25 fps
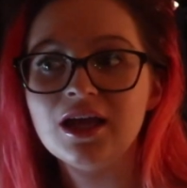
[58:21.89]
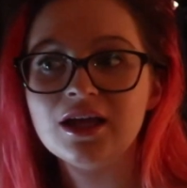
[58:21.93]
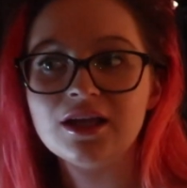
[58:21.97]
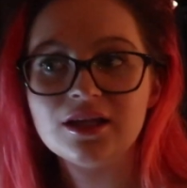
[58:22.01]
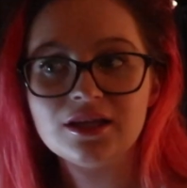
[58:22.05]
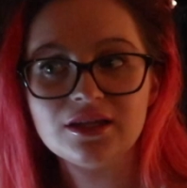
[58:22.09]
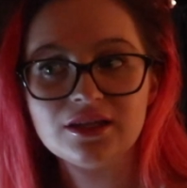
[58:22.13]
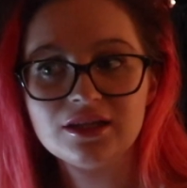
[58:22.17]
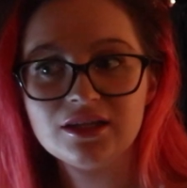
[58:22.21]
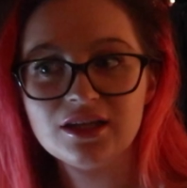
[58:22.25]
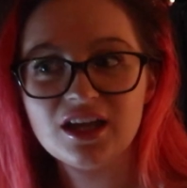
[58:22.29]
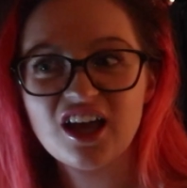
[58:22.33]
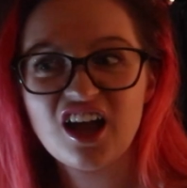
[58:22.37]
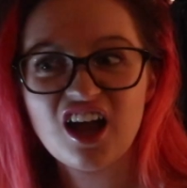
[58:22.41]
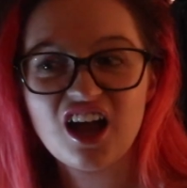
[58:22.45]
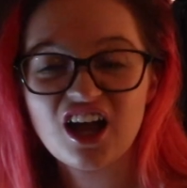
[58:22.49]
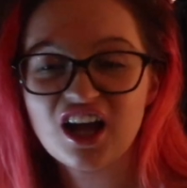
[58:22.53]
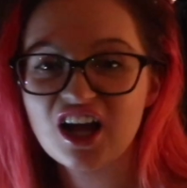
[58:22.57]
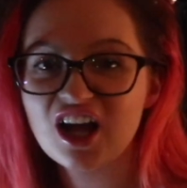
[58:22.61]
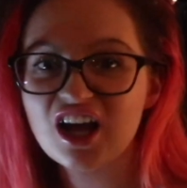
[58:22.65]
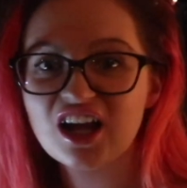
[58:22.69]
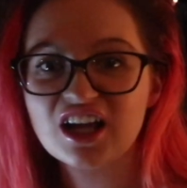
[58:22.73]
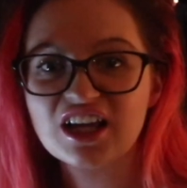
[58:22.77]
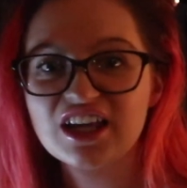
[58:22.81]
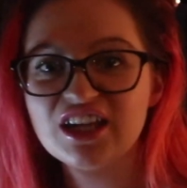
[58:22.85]
yeah,
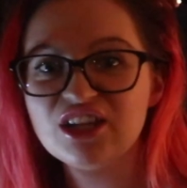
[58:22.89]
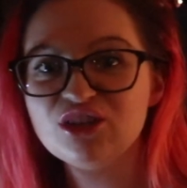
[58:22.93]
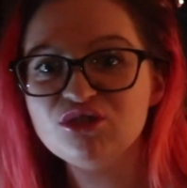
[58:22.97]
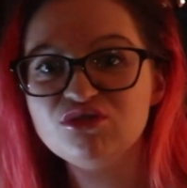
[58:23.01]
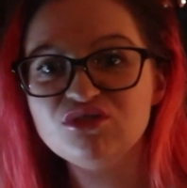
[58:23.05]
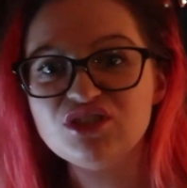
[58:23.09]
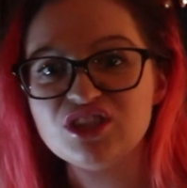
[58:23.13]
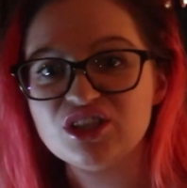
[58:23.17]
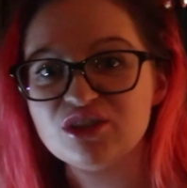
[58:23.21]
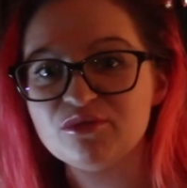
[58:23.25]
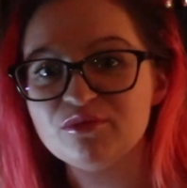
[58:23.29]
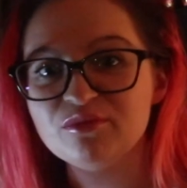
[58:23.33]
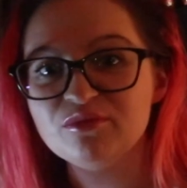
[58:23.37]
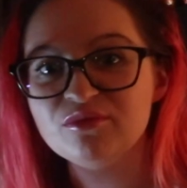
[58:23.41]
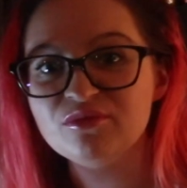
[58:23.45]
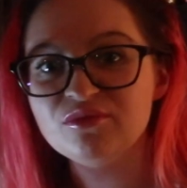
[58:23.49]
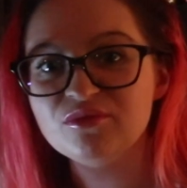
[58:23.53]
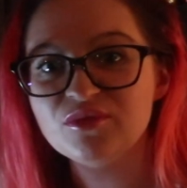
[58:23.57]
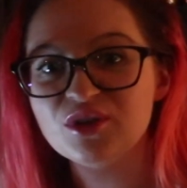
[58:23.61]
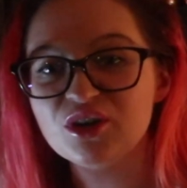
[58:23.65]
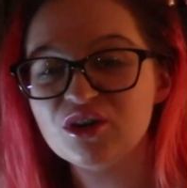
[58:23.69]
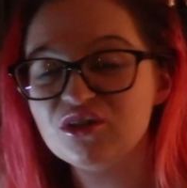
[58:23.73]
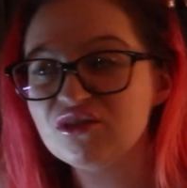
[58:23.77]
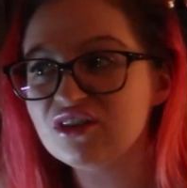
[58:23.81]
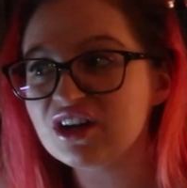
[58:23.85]
I killed him,
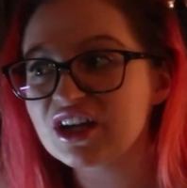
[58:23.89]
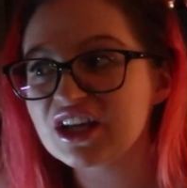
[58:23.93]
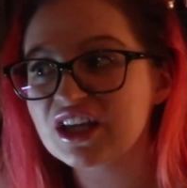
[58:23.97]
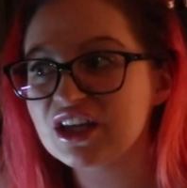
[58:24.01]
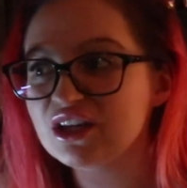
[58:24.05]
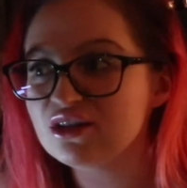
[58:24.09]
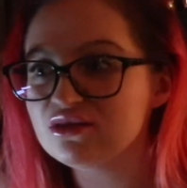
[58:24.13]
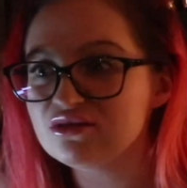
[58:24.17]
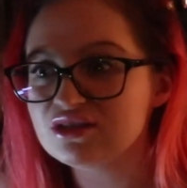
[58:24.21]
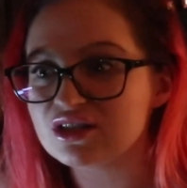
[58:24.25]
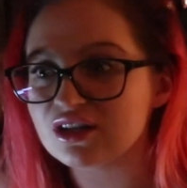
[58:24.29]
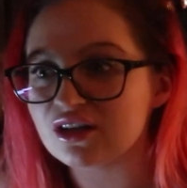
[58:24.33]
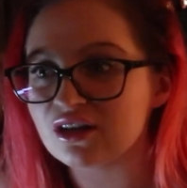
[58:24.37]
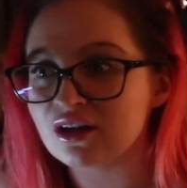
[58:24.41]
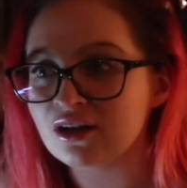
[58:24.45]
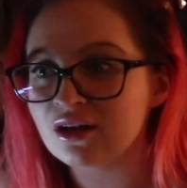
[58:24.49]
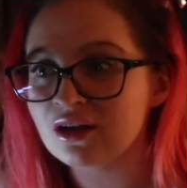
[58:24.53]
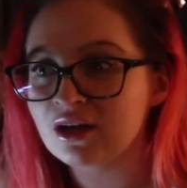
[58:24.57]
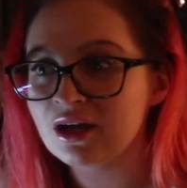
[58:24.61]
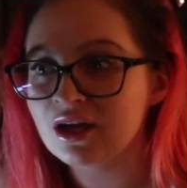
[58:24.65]
or I killed her.